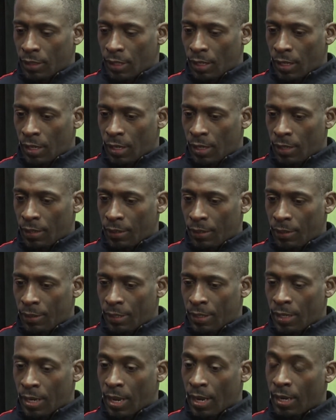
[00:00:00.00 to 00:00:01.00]

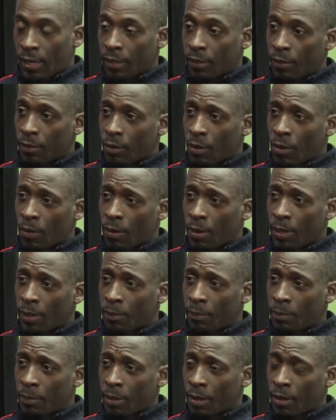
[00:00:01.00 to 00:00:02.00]
and I
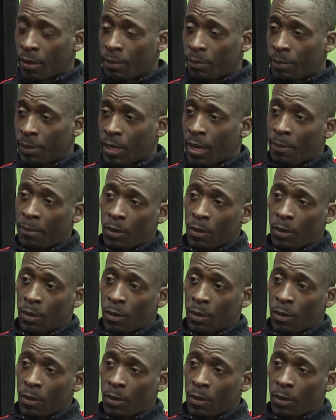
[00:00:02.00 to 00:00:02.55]
becoming